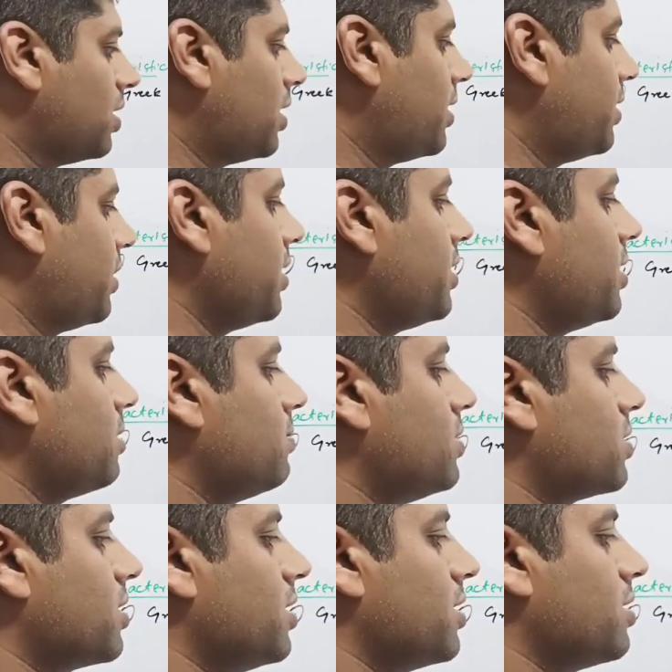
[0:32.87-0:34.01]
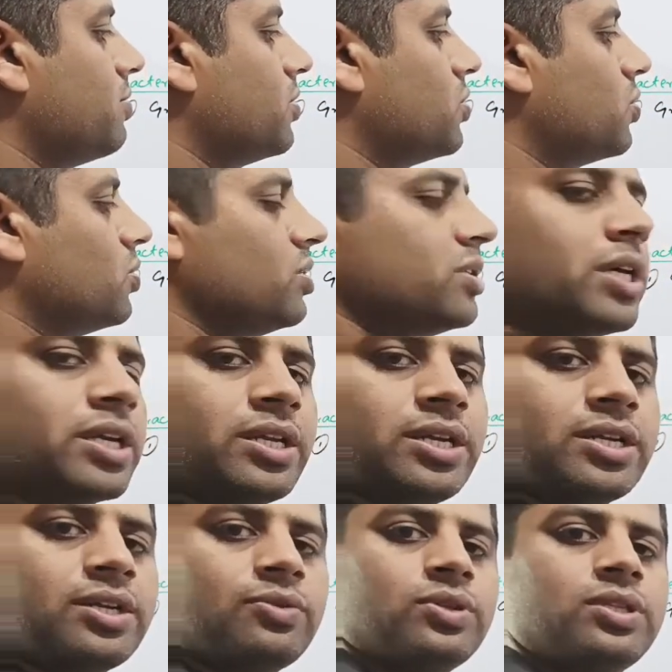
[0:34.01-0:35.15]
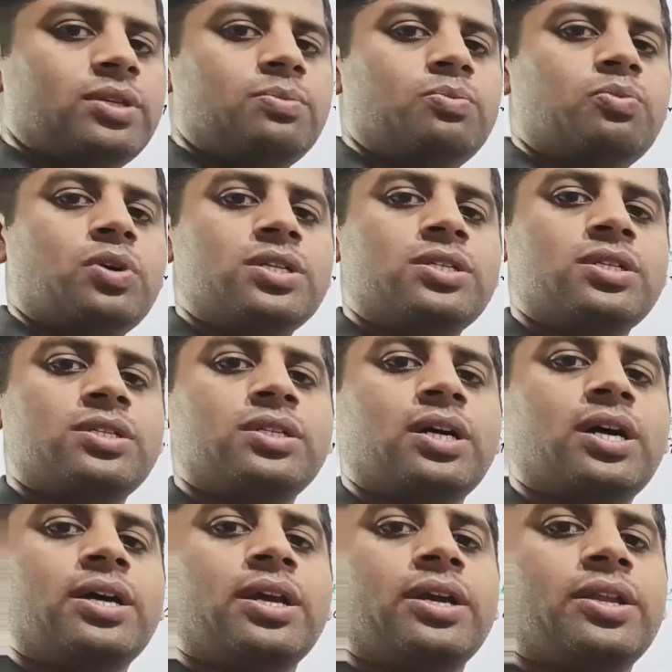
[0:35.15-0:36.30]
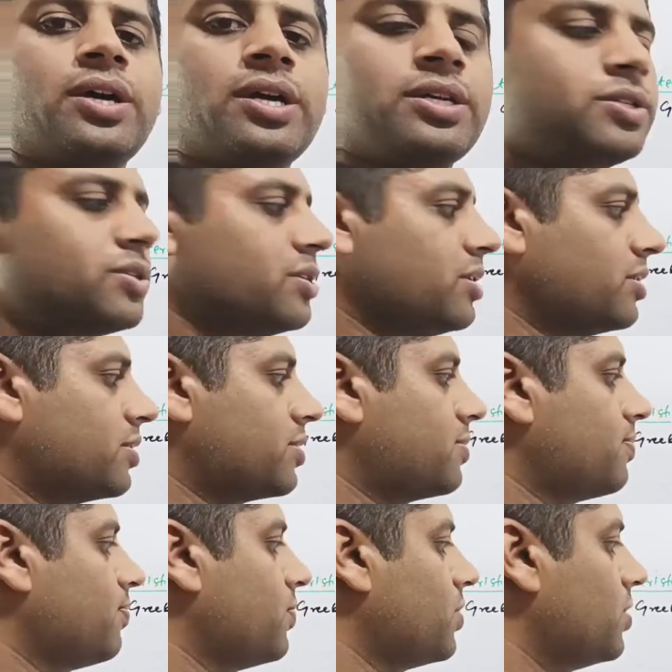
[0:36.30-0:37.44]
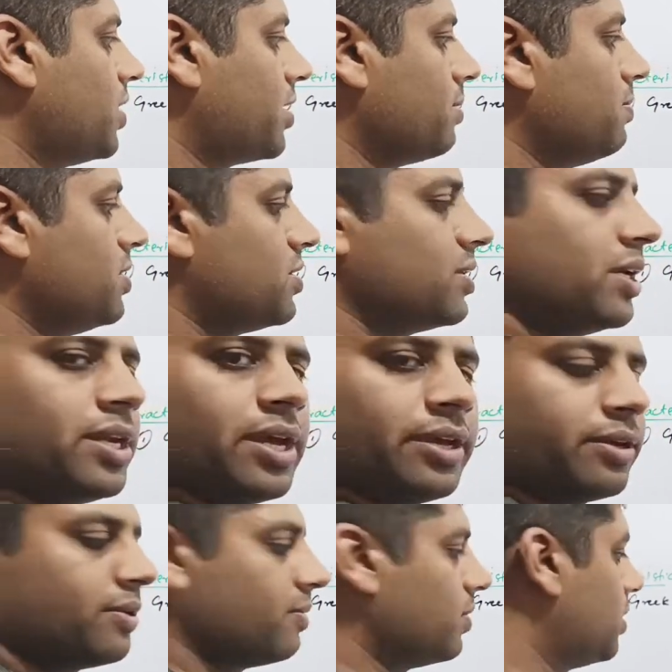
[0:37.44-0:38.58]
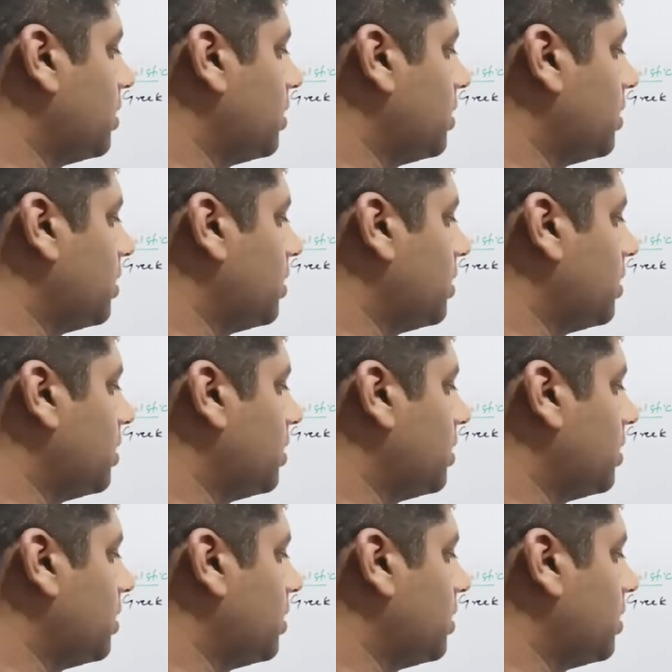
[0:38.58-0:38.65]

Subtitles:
and area means connected with, so these are connected with the poisonous or annoying stings. Nettle means annoying.